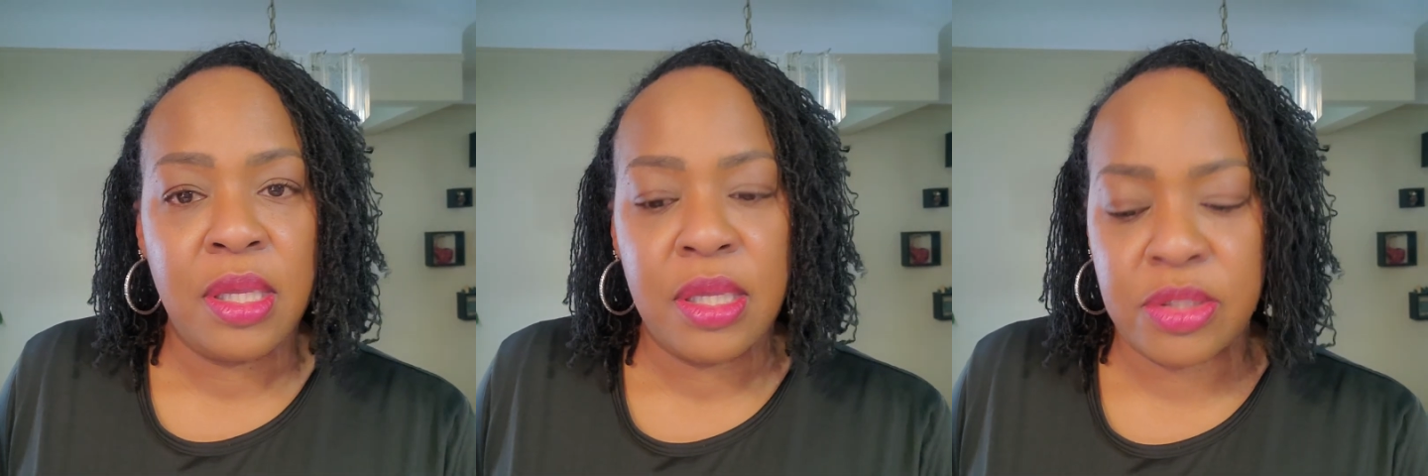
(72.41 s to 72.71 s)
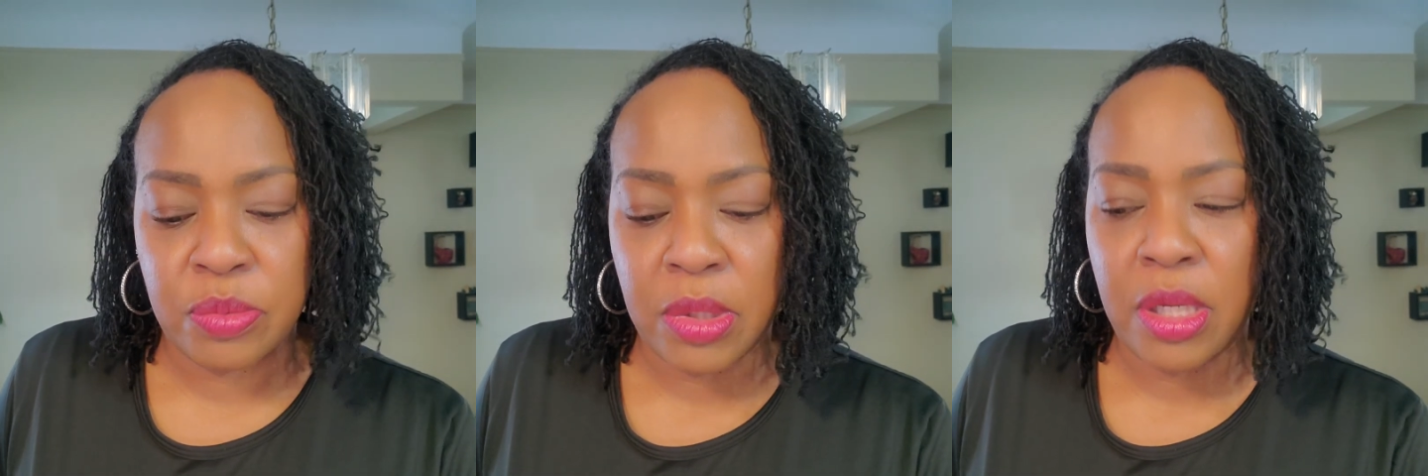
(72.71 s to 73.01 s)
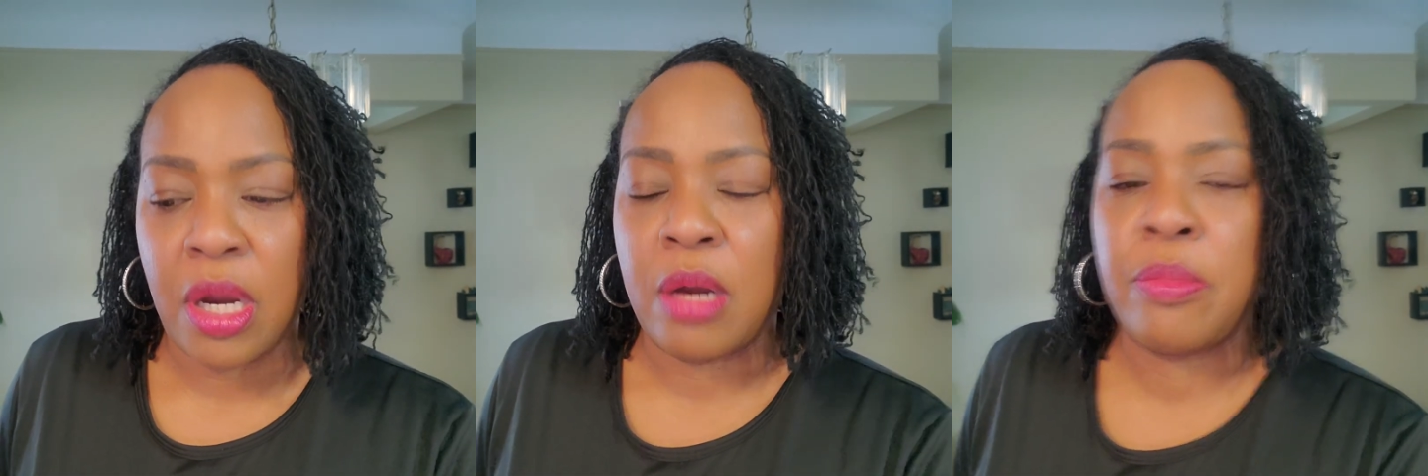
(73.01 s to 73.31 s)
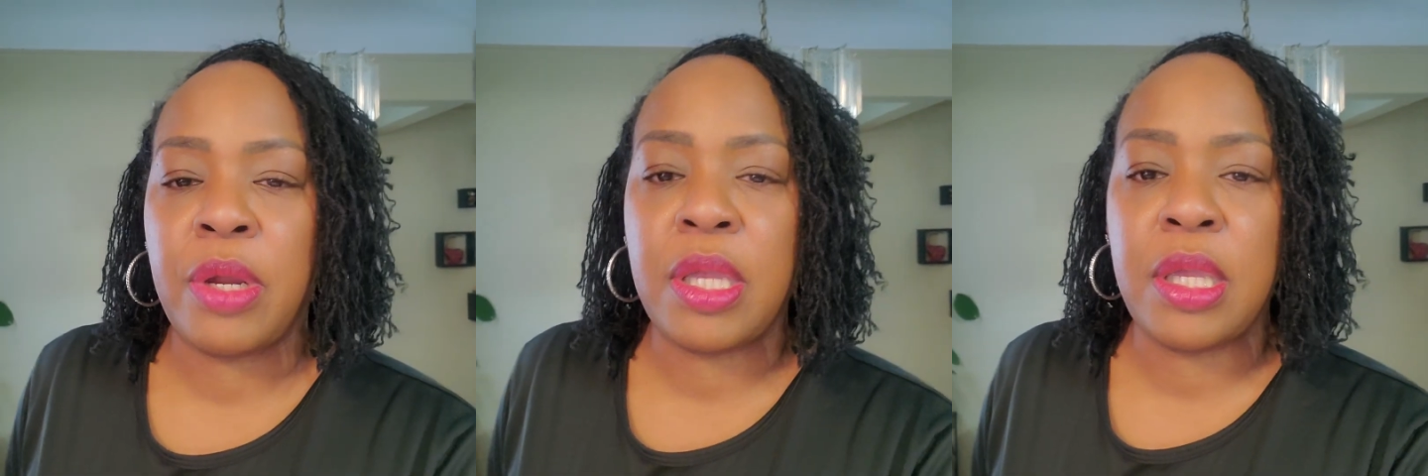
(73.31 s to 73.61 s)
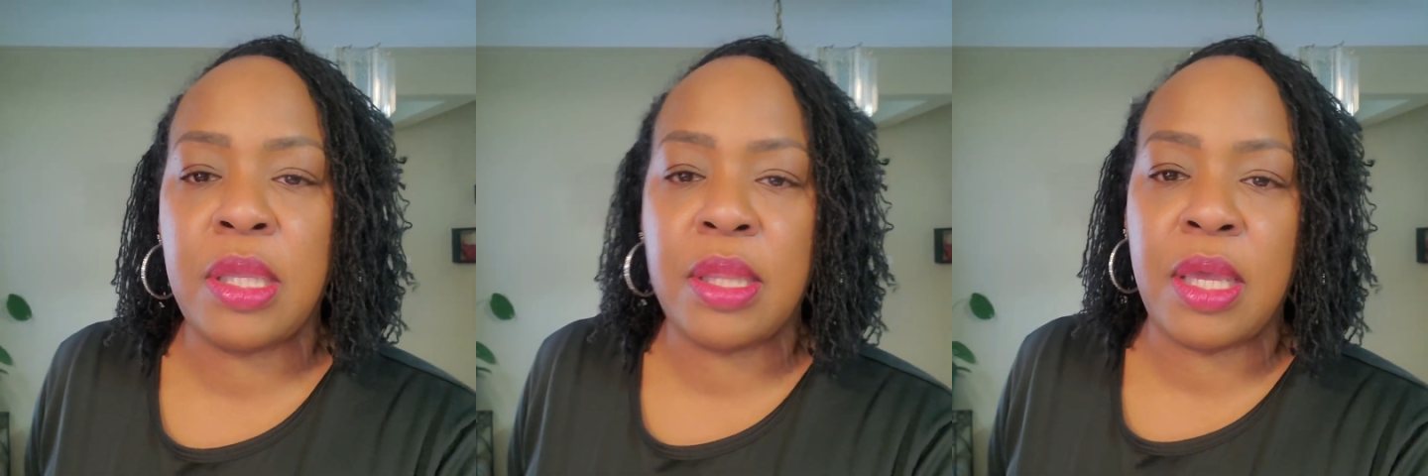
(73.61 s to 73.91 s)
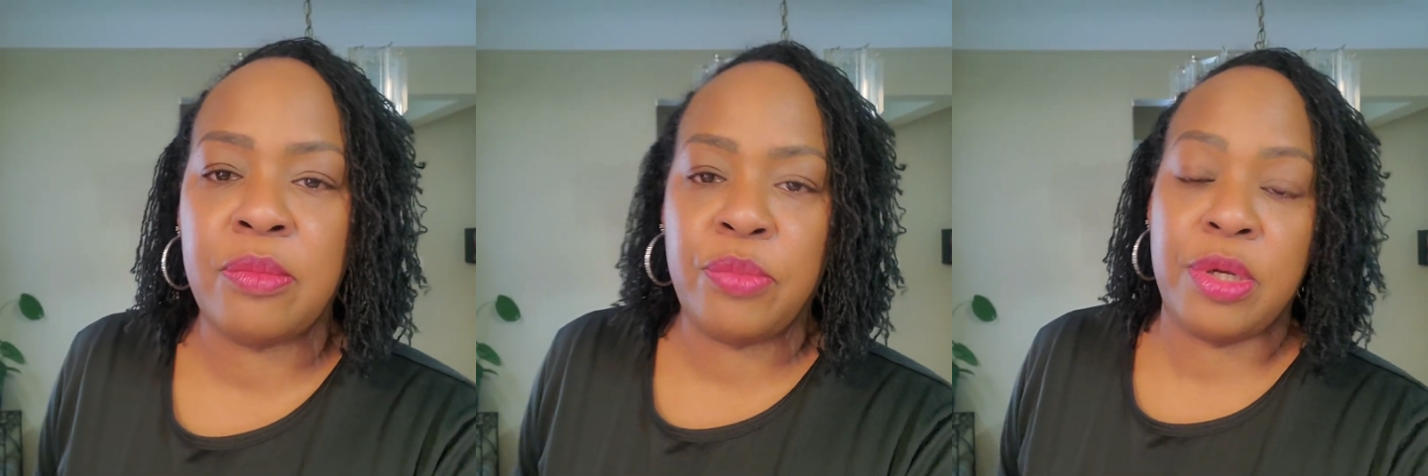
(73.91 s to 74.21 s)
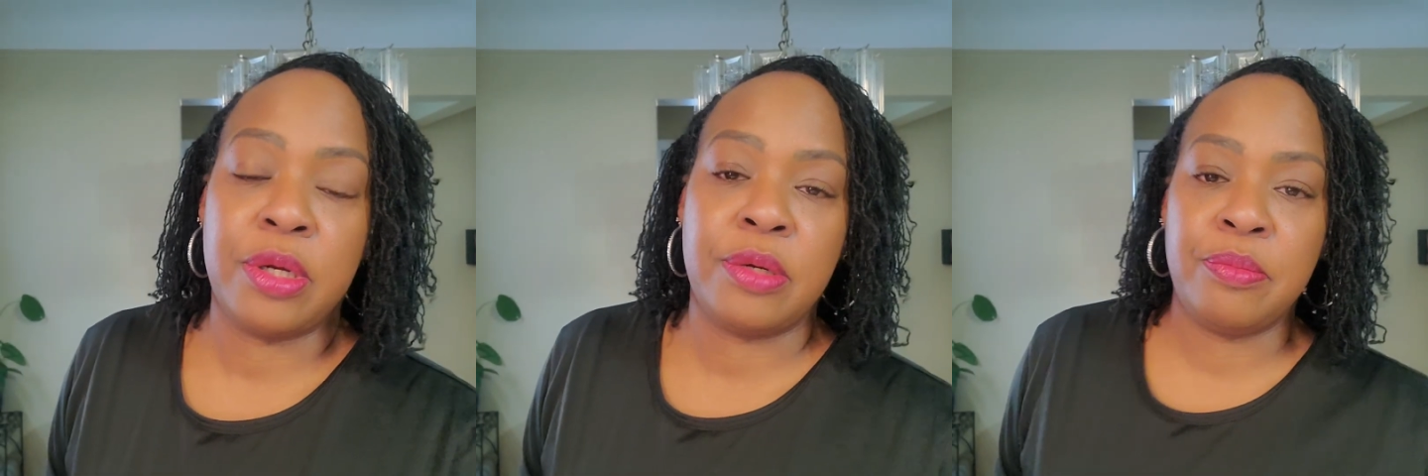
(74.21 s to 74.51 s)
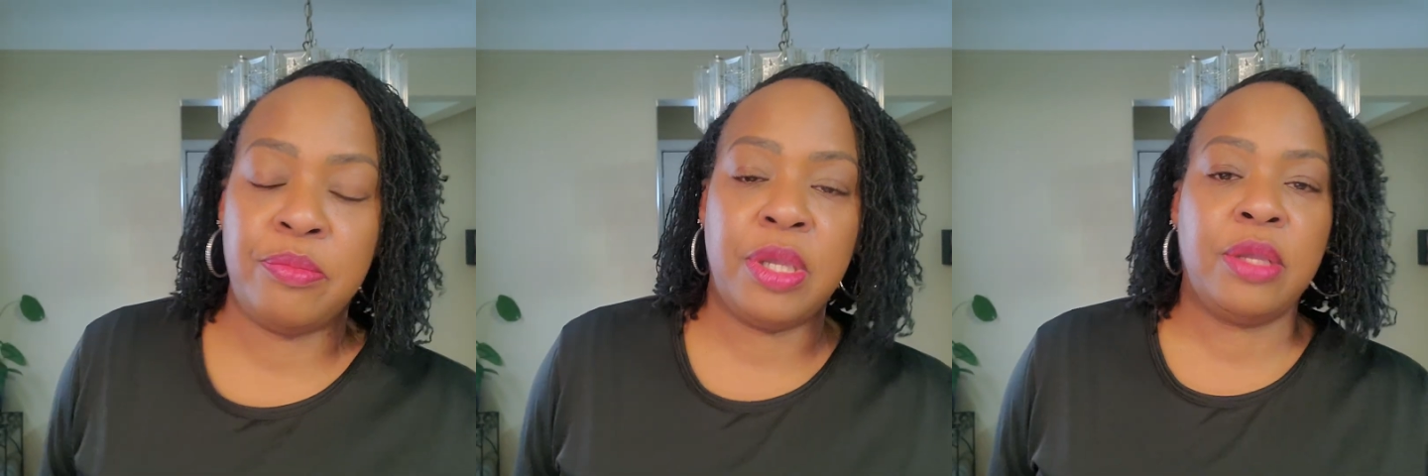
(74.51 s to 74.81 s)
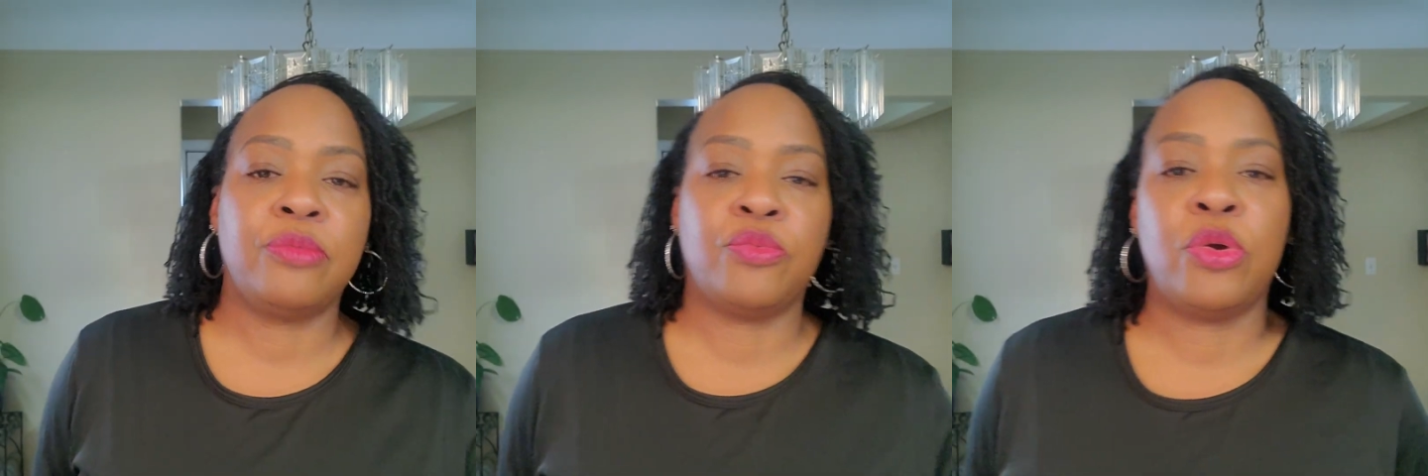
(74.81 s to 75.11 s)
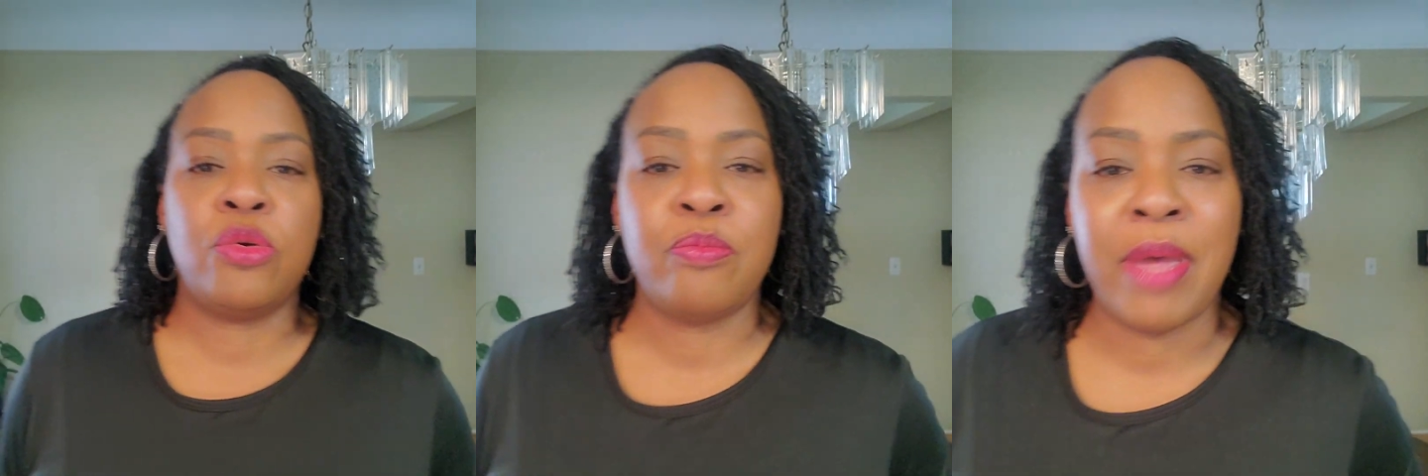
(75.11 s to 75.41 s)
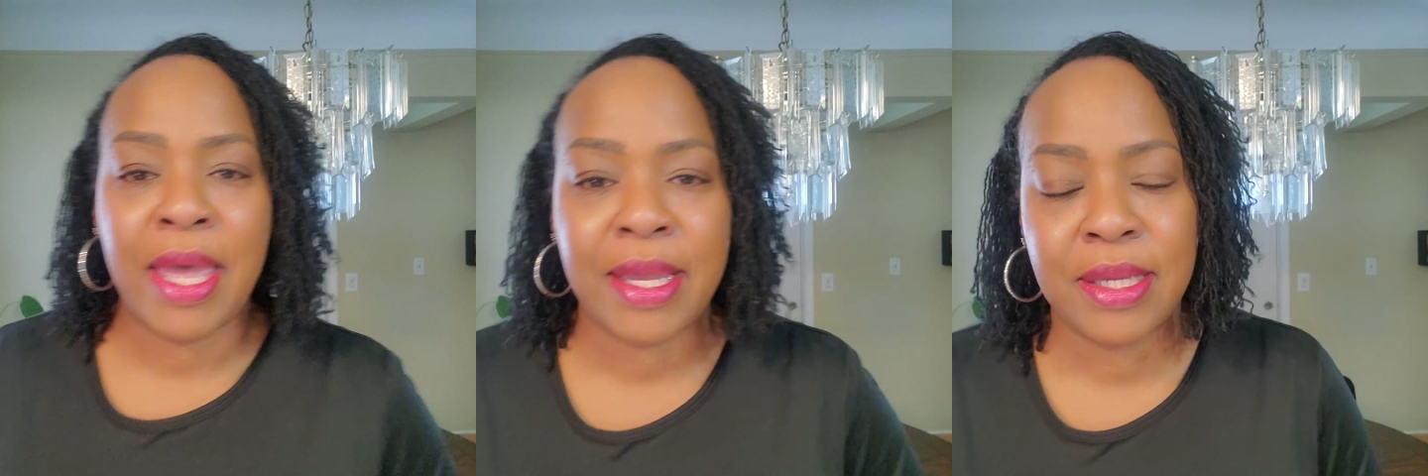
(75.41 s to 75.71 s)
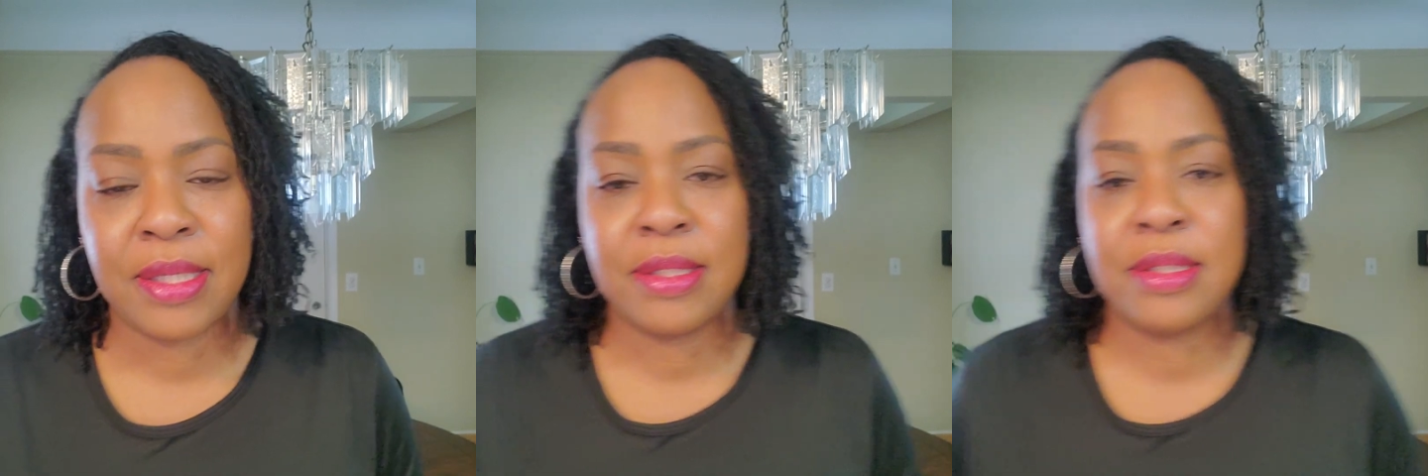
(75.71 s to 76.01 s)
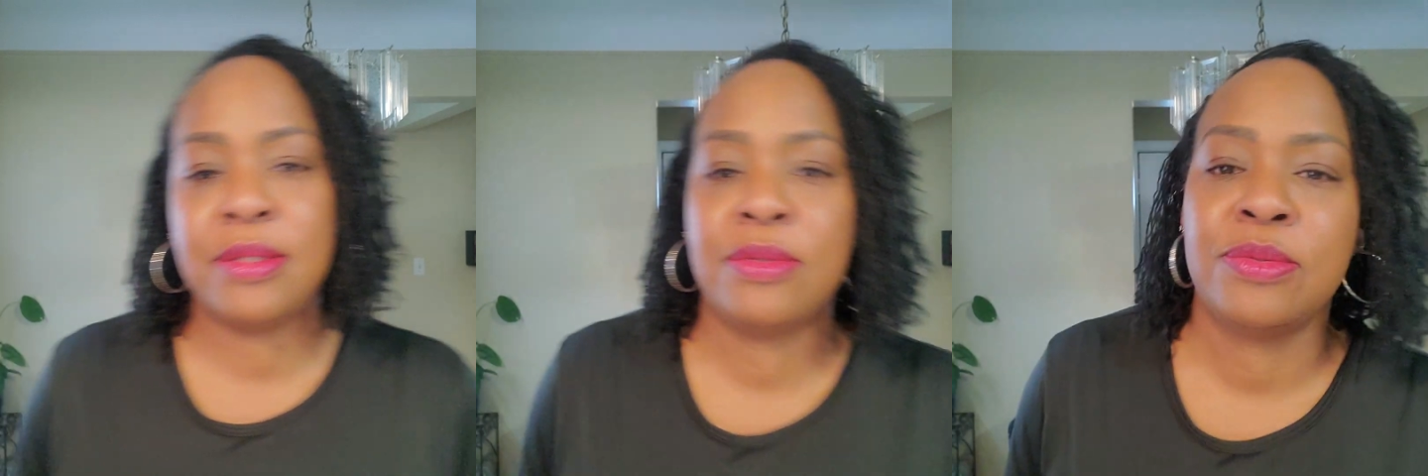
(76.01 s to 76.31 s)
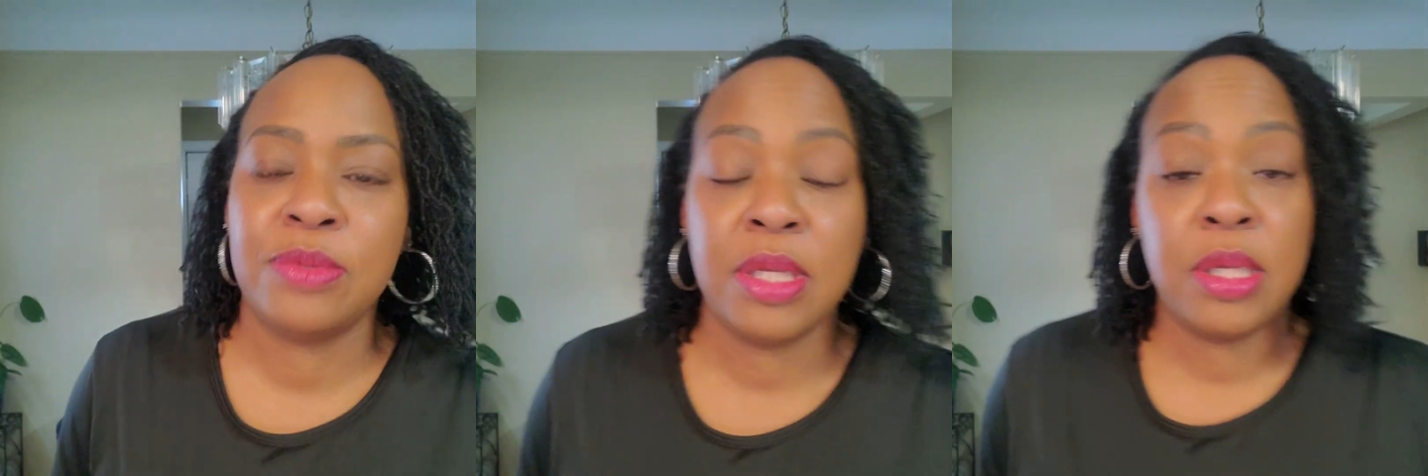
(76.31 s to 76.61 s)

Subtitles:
it's really heartbreaking that we're being rolled back to